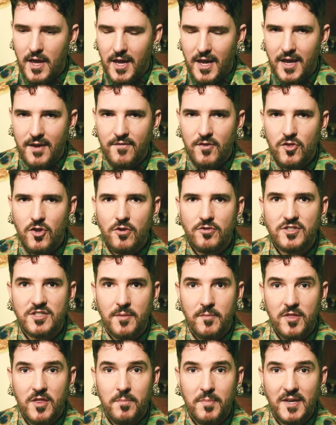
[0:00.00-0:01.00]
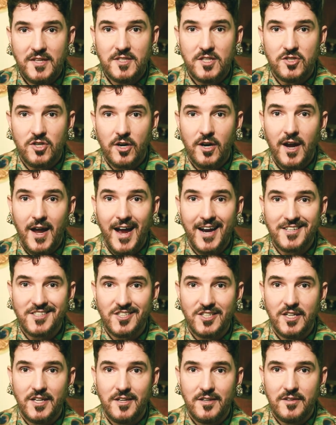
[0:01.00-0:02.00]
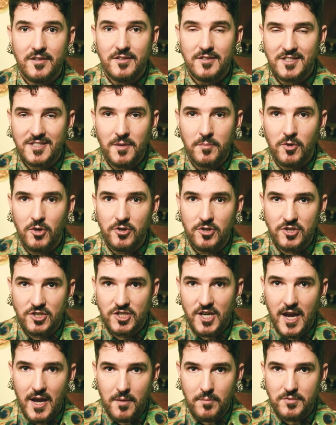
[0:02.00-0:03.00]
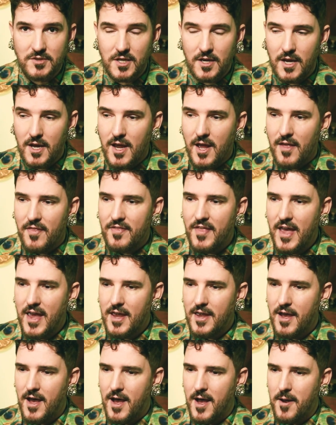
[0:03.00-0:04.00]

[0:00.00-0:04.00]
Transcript: Even though some of the pieces are actually similar shaped, they,